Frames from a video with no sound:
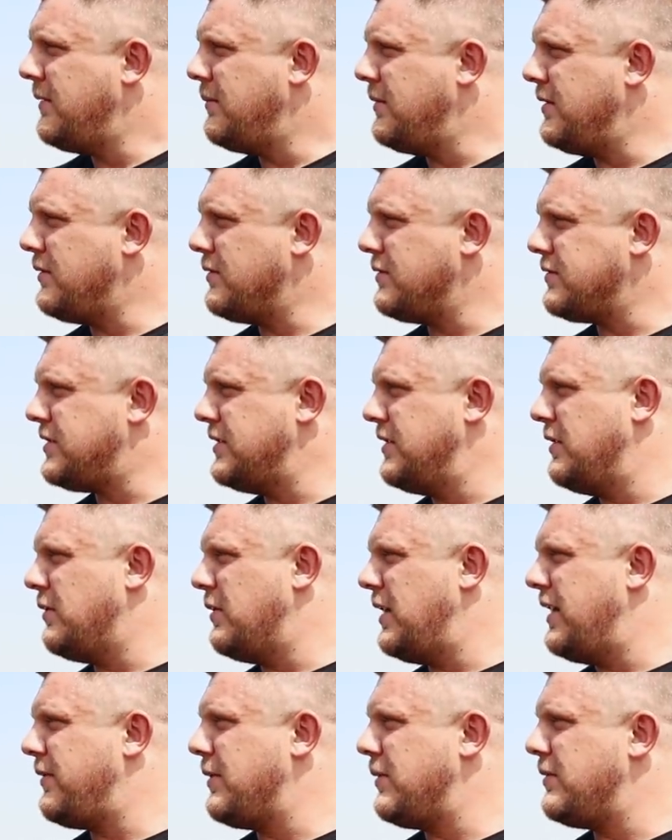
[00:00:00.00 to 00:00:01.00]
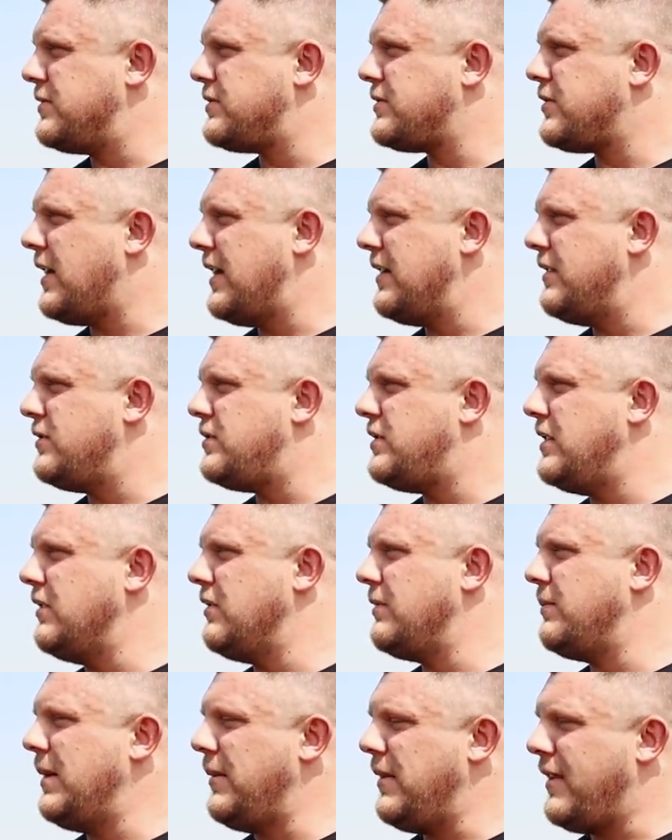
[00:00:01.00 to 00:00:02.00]
You know, everyone's trying the
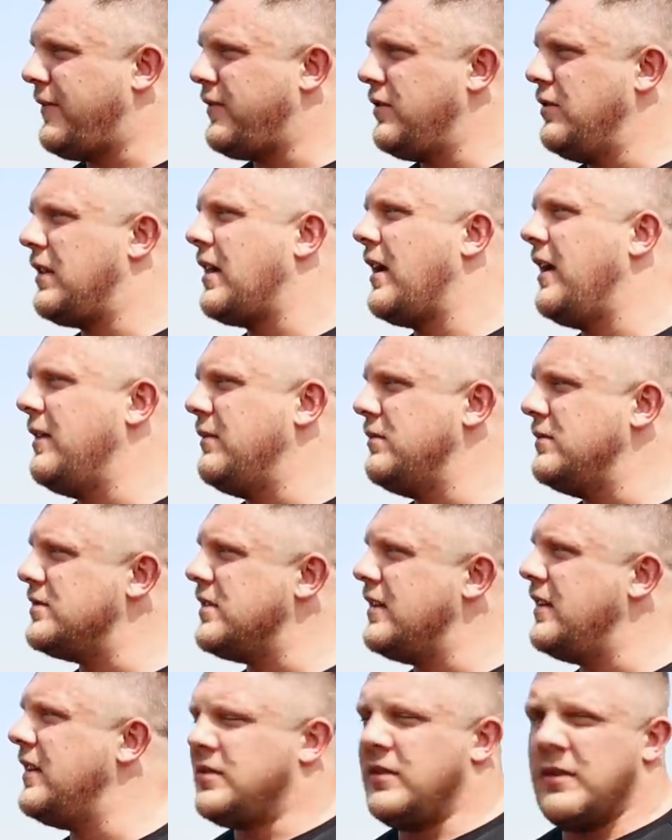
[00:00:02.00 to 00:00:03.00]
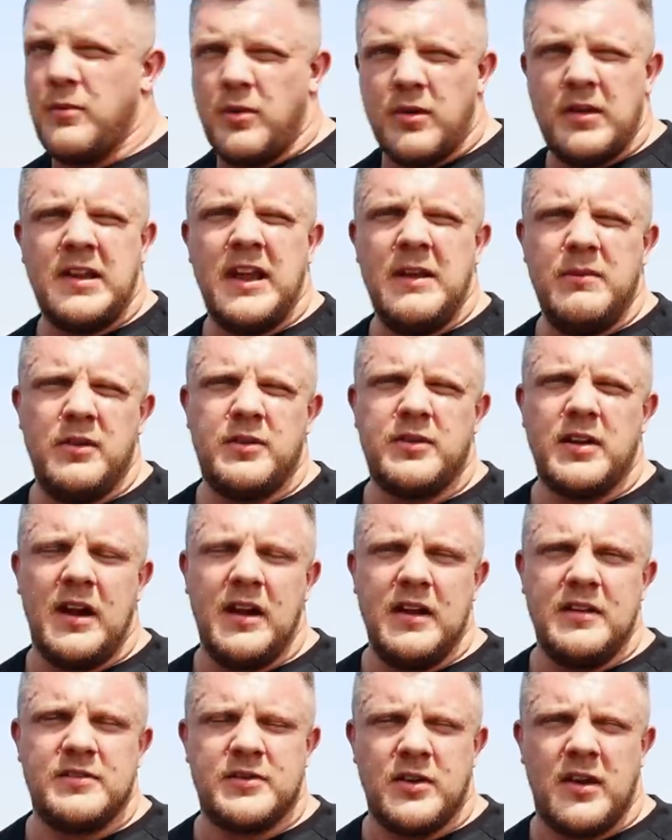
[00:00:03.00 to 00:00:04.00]
shield maybe a few times, and the more time you
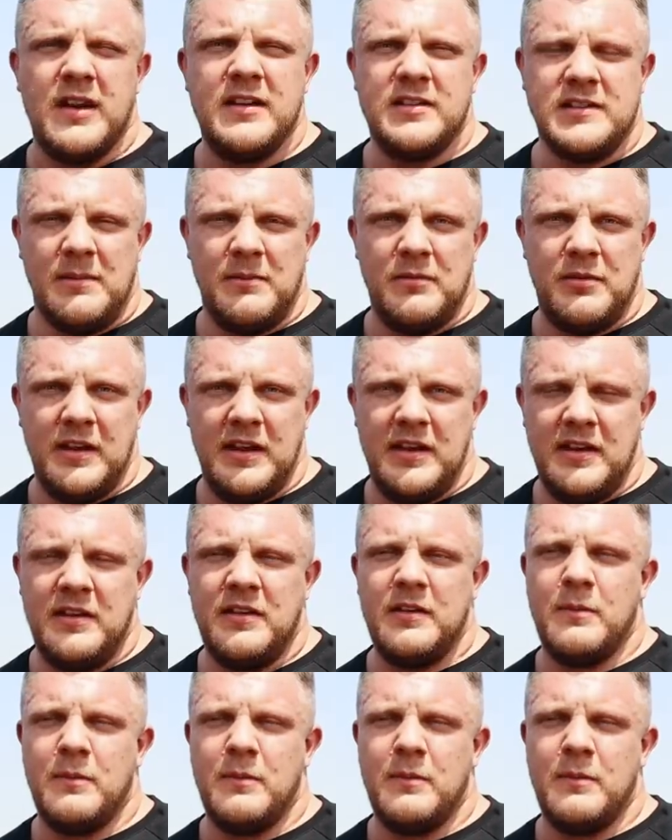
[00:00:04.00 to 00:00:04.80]
try something,